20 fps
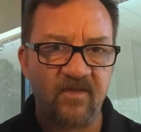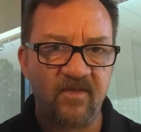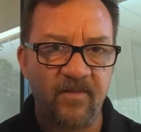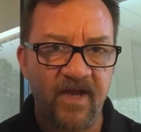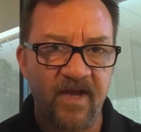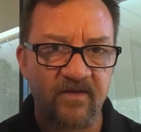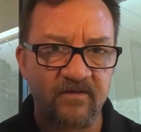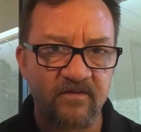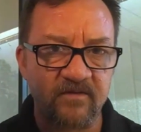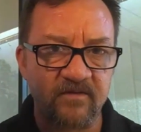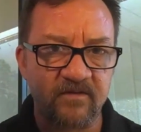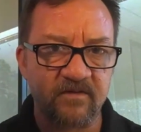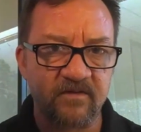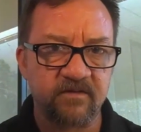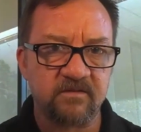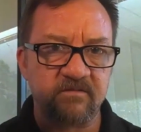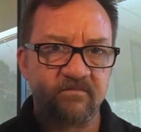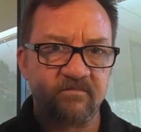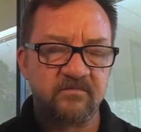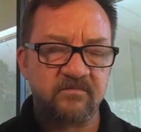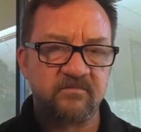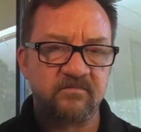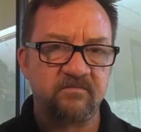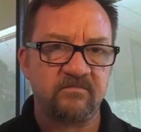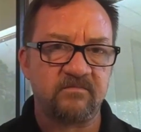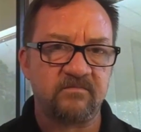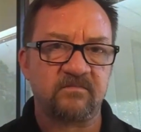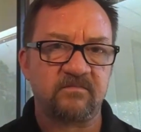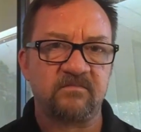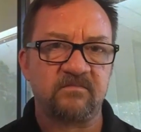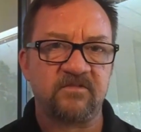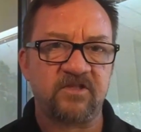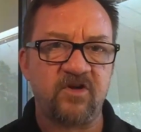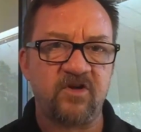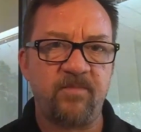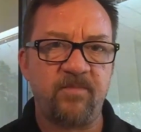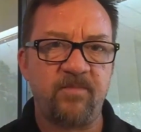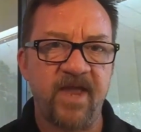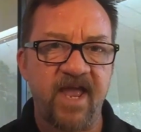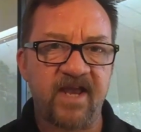in the mountains,
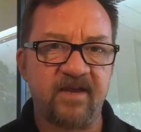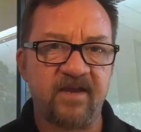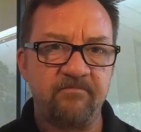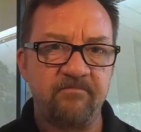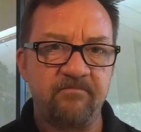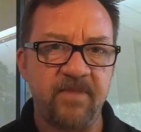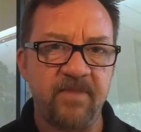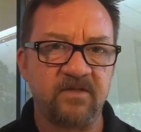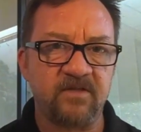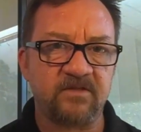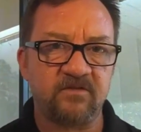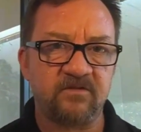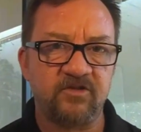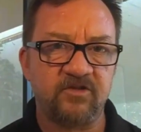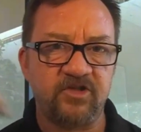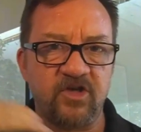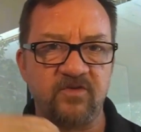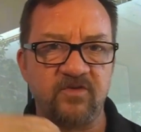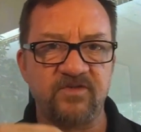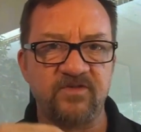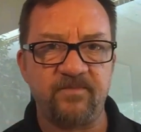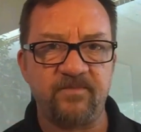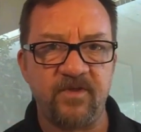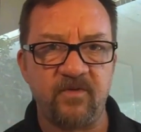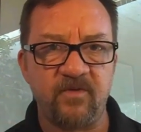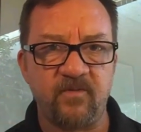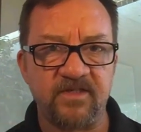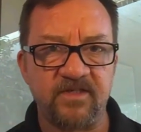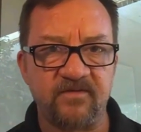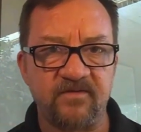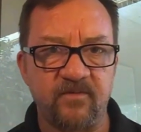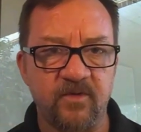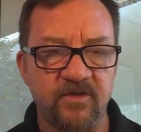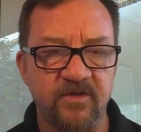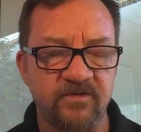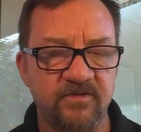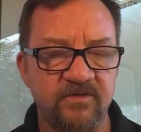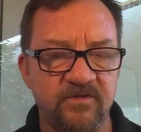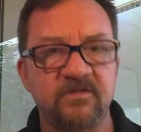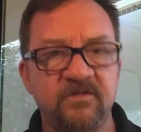snowpack melts, shows up in the
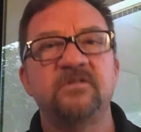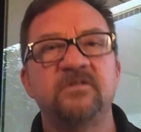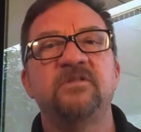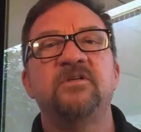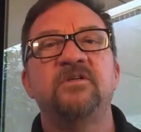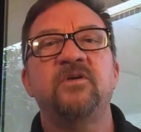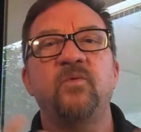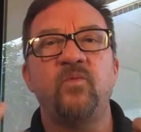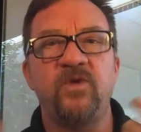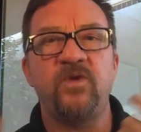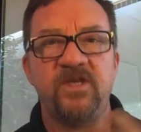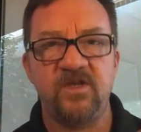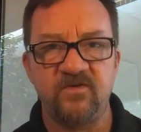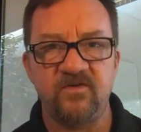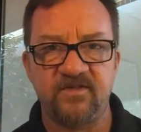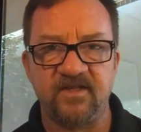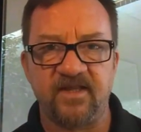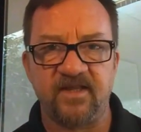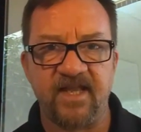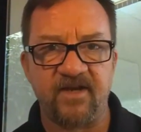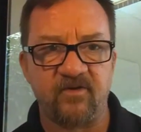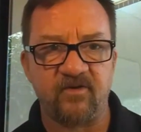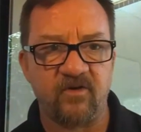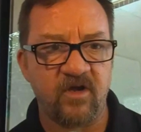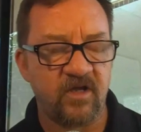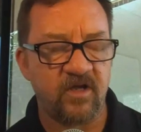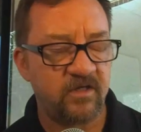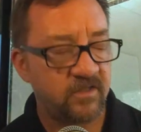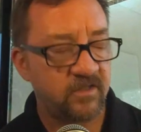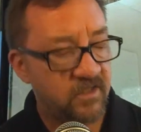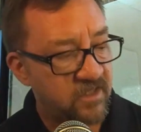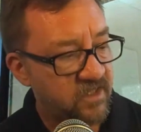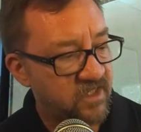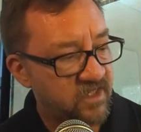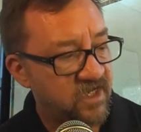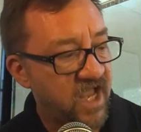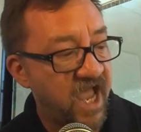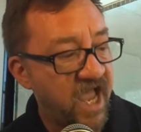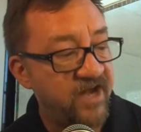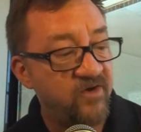reservoirs. We use it later on.
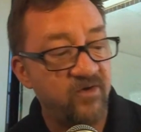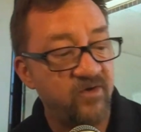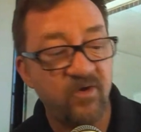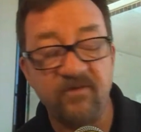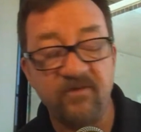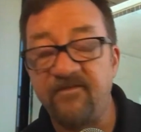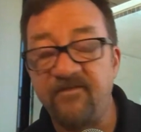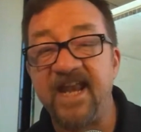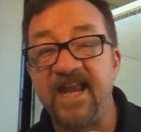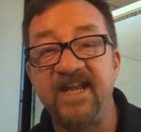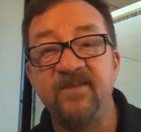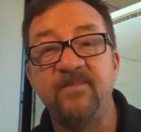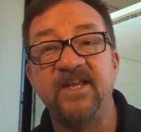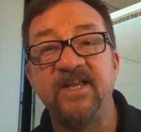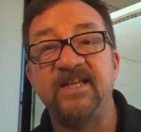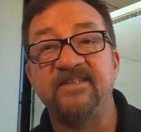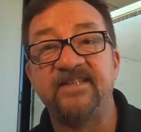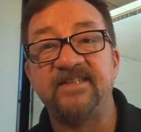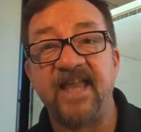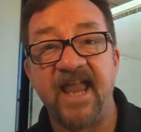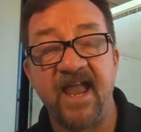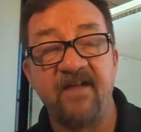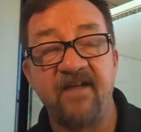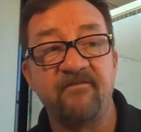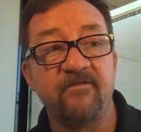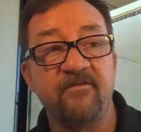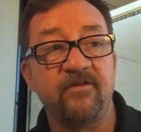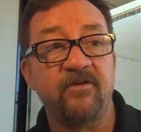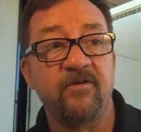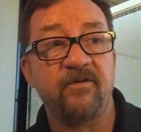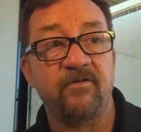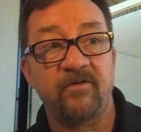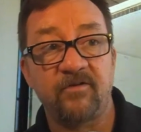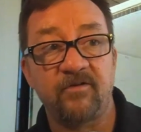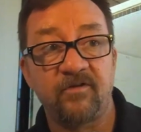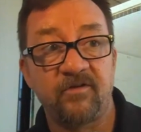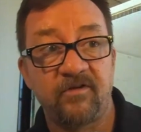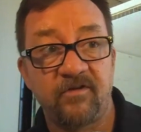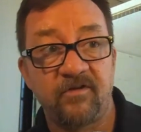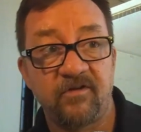I don't know if anybody has ever
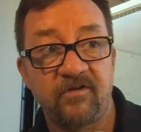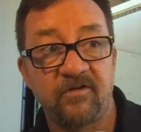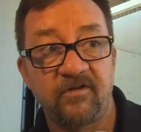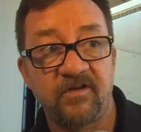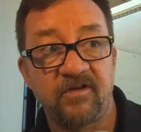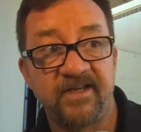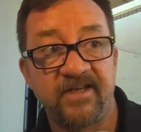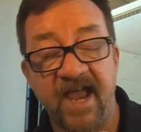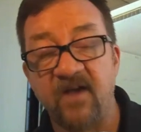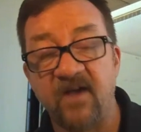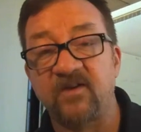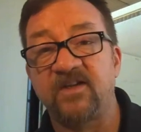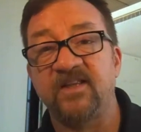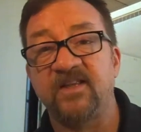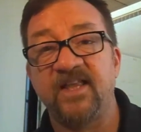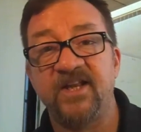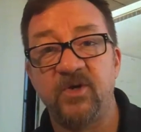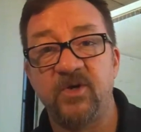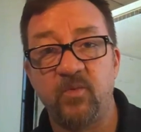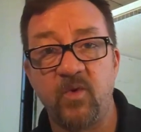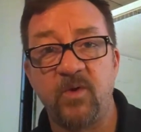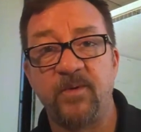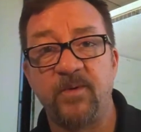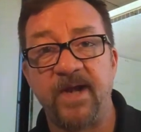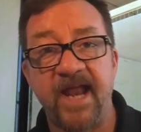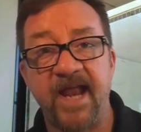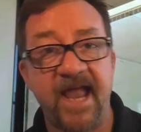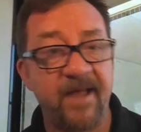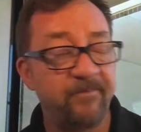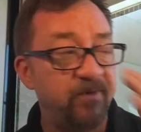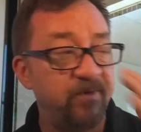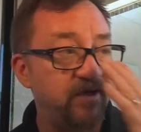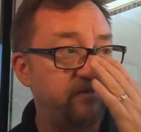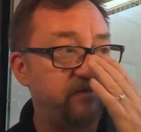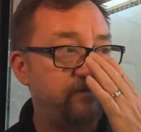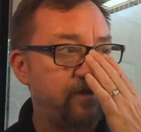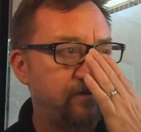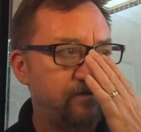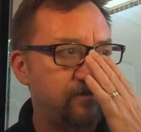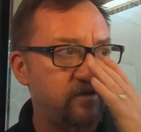calculated what would happen
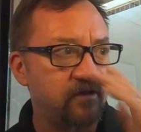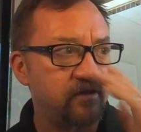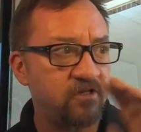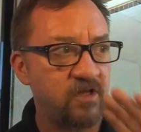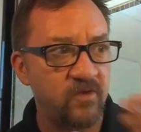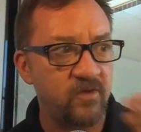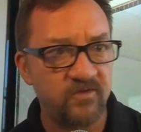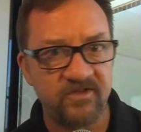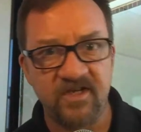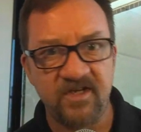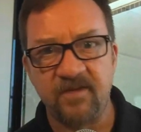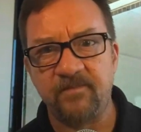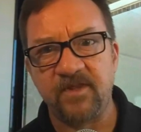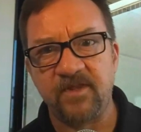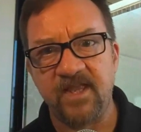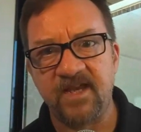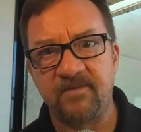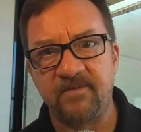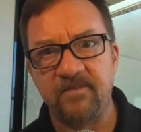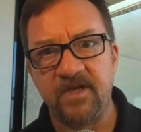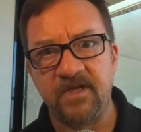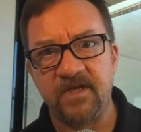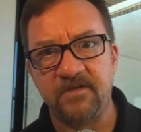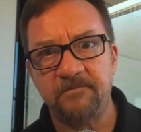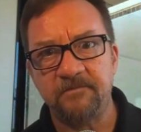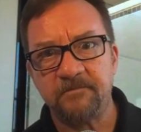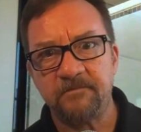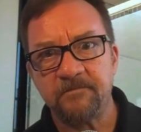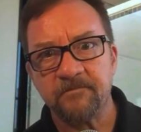if you closed up Lake Mead